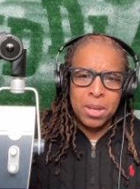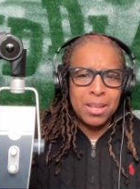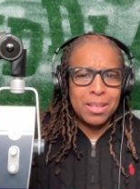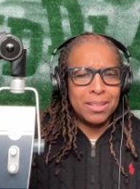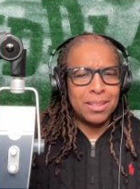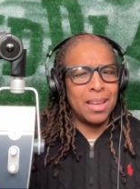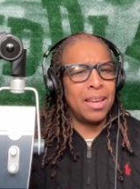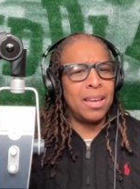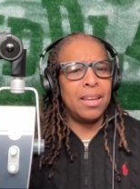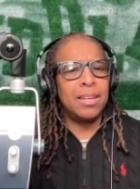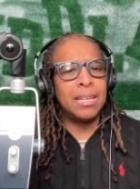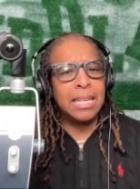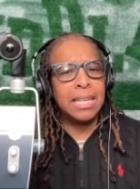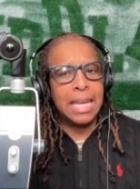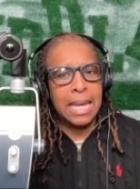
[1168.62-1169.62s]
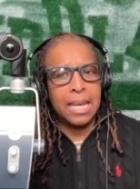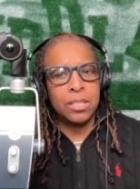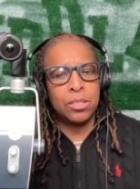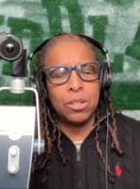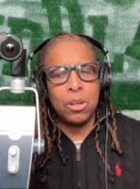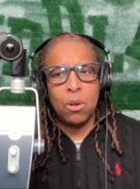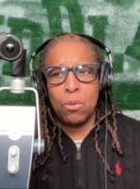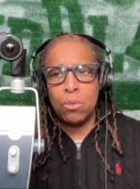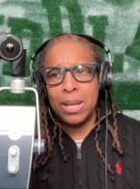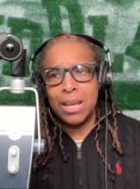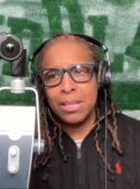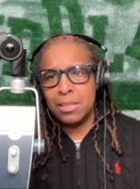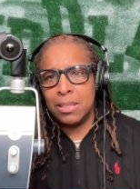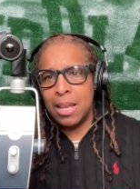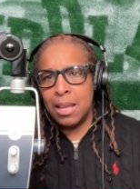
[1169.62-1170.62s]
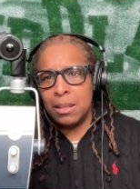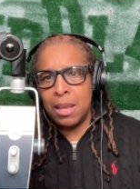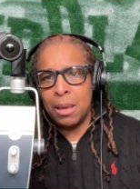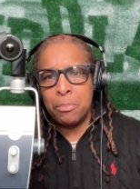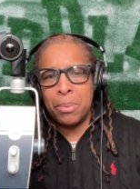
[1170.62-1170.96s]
Like, yeah. So that